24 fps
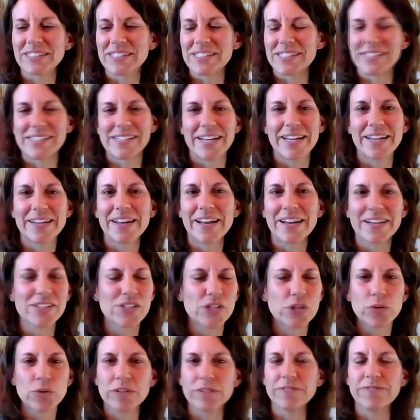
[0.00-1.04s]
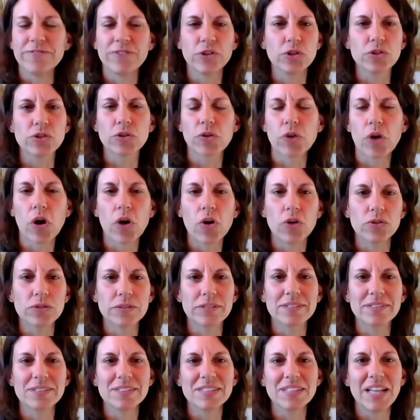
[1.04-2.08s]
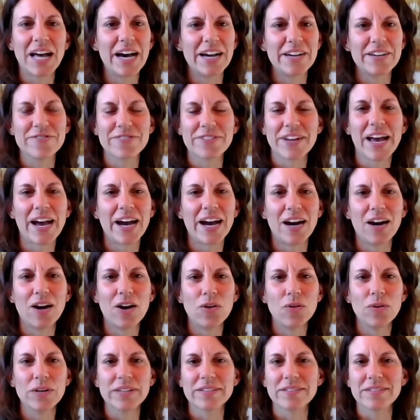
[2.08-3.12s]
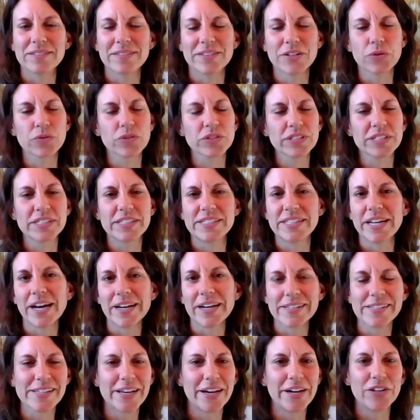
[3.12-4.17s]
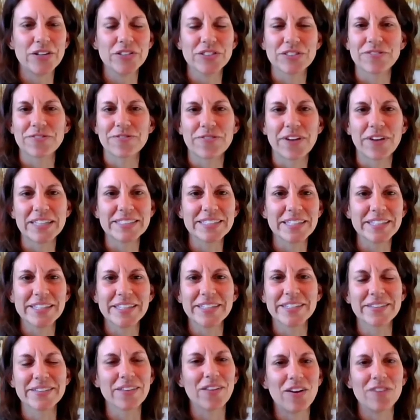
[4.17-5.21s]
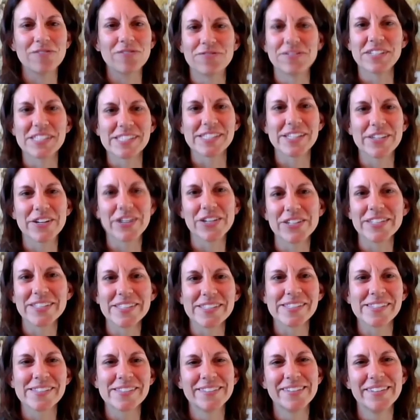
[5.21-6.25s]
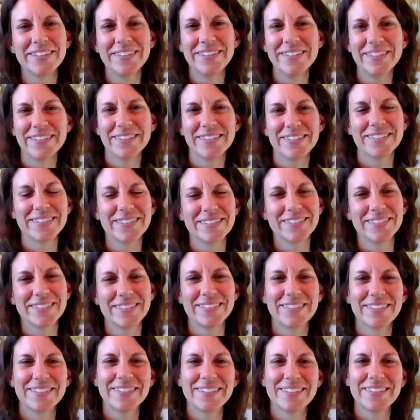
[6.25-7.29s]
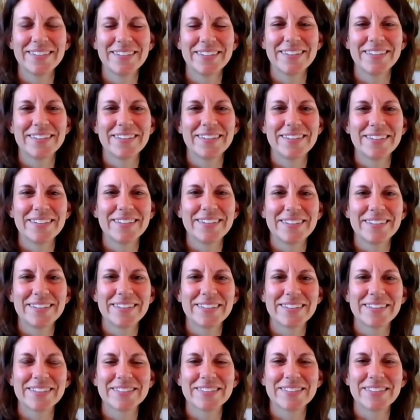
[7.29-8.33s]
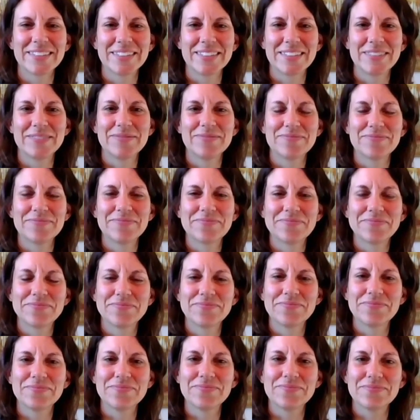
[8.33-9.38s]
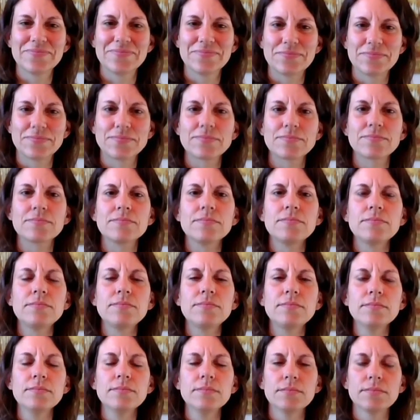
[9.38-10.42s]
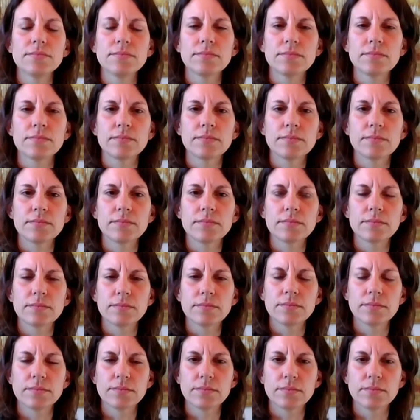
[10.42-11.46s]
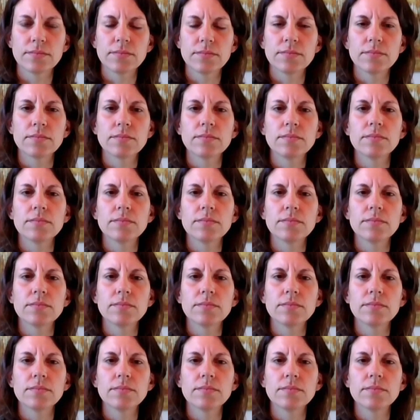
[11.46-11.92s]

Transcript: and stand next to a full-grown live cow, and they're really docile and friendly and love visitors. That is so cool. And people need to register ahead of time to do those, or can they do it and walk up?